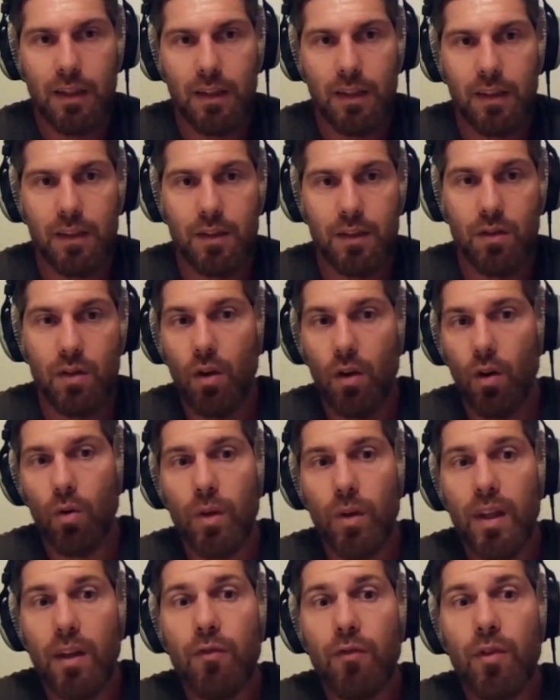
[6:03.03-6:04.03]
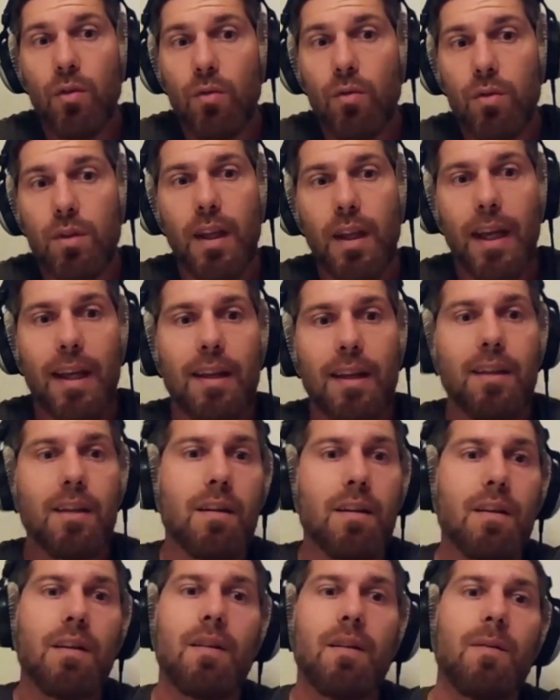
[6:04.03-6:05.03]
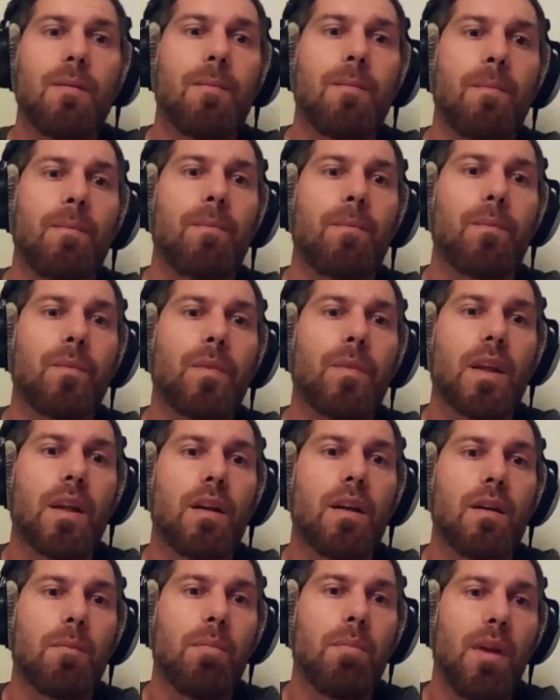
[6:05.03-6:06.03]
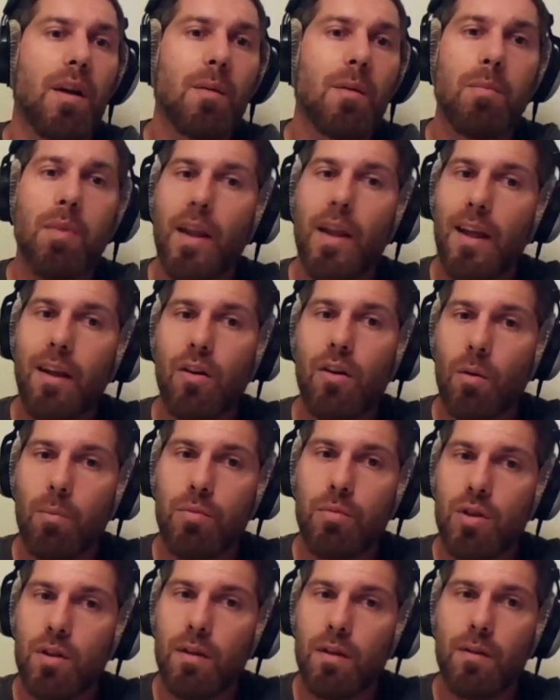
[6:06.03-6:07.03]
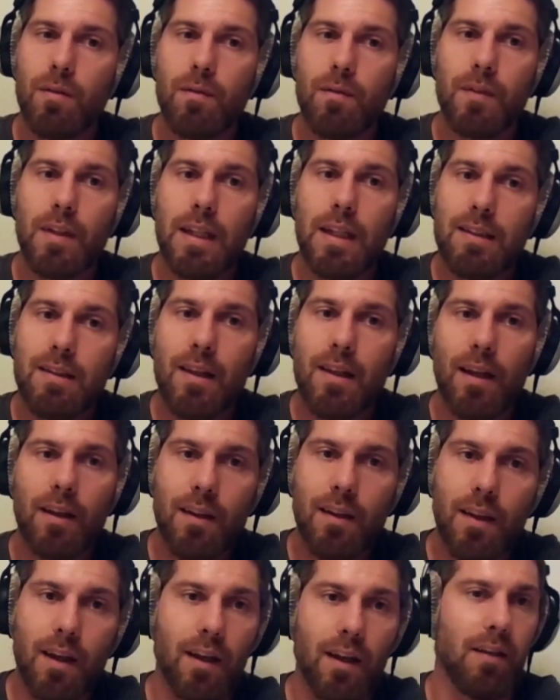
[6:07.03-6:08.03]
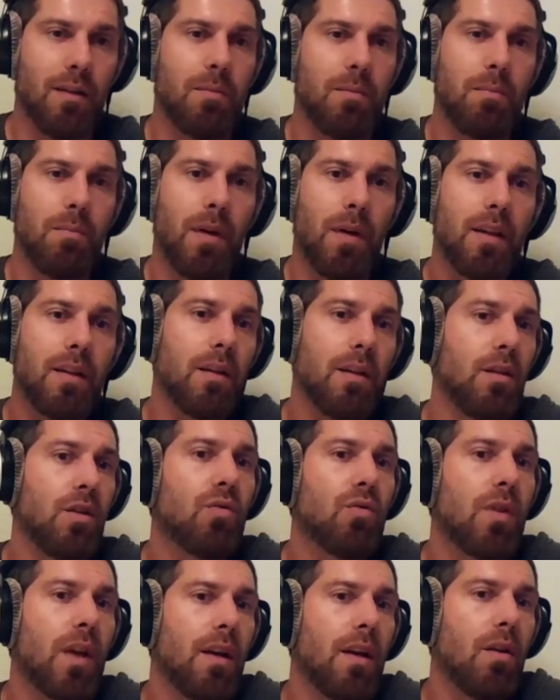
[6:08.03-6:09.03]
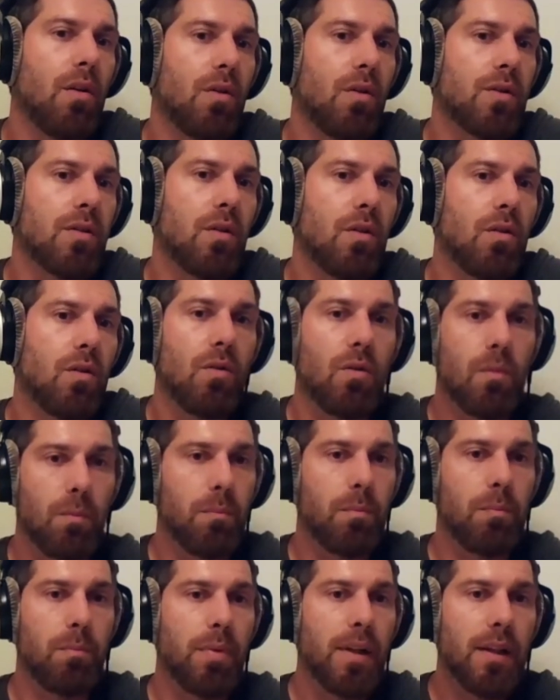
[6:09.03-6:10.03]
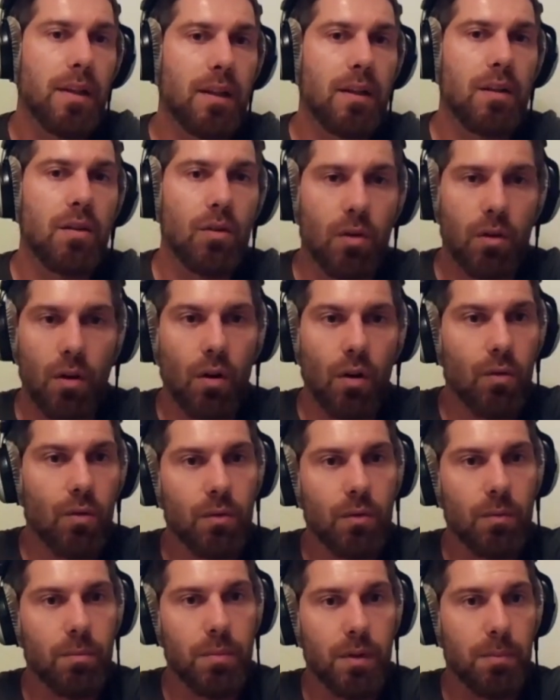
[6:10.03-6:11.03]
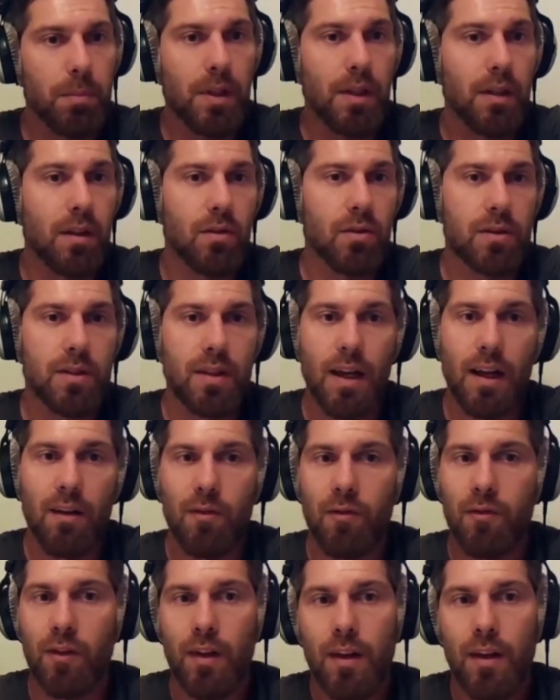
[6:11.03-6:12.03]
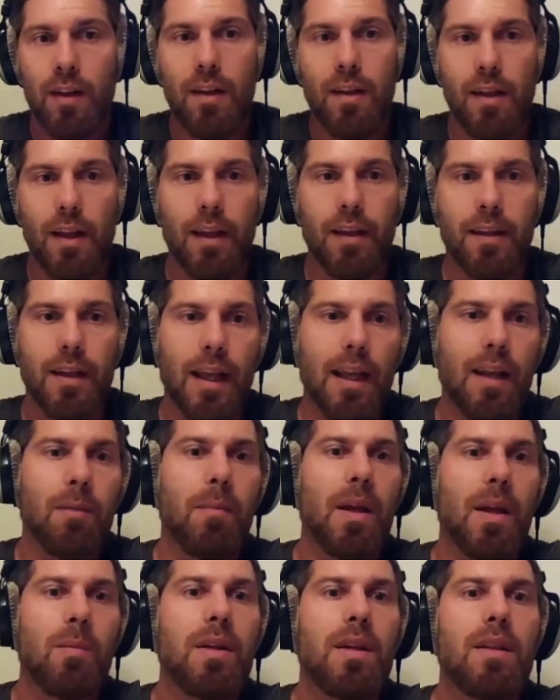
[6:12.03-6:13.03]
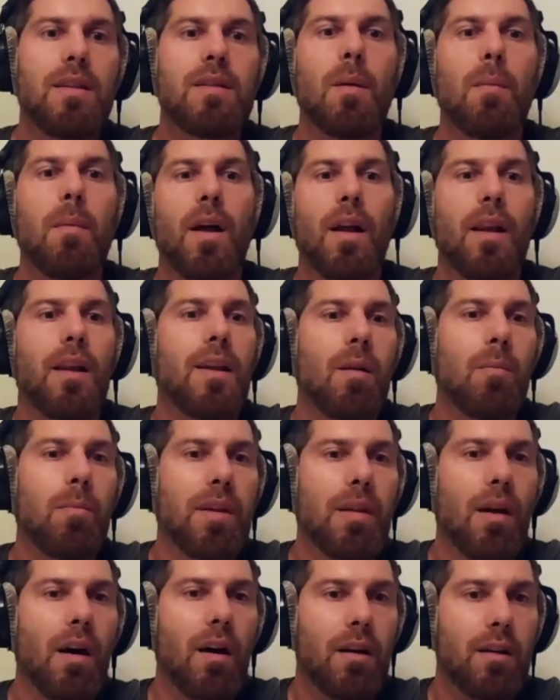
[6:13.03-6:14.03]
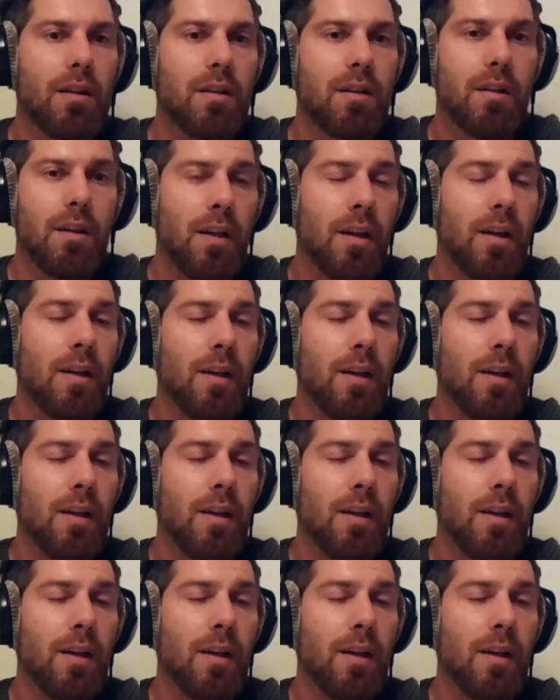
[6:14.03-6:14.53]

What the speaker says: So if you take the plug and play option, it's like that, but you can also build it your own, build it yourself, and then maybe it's a little bit harder.